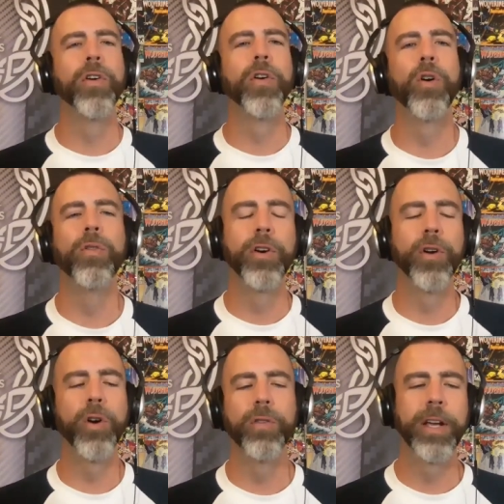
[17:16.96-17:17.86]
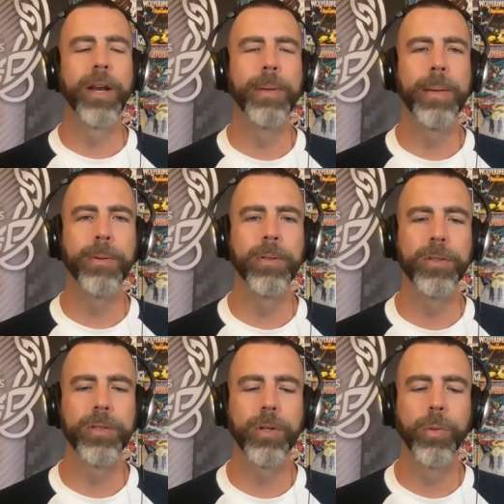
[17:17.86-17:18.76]
and over and over again in
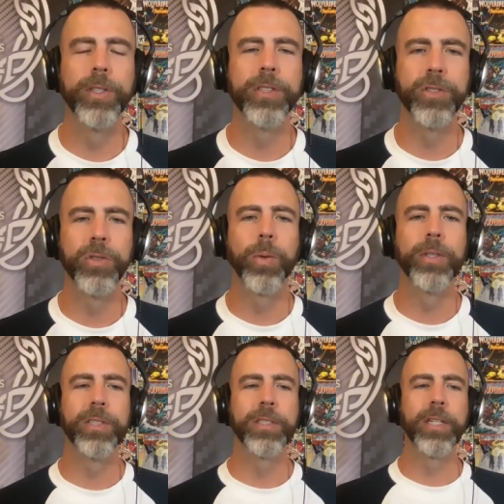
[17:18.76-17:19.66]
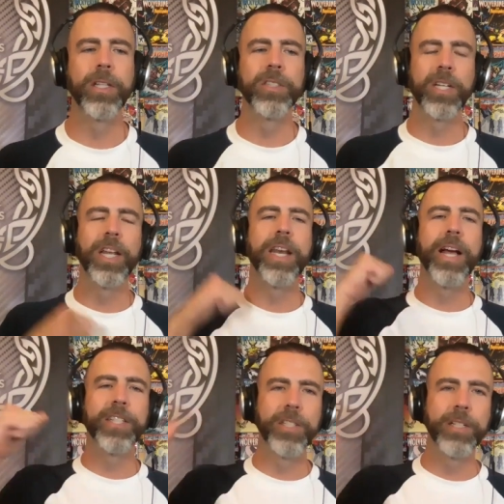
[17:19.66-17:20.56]
people's origin stories. It's like there's a
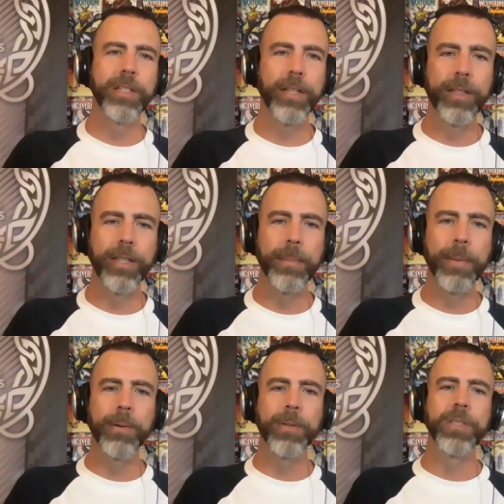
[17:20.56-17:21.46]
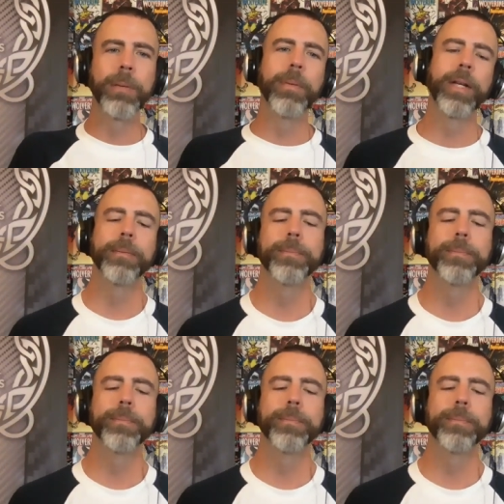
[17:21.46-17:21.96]
connection that they make with somebody.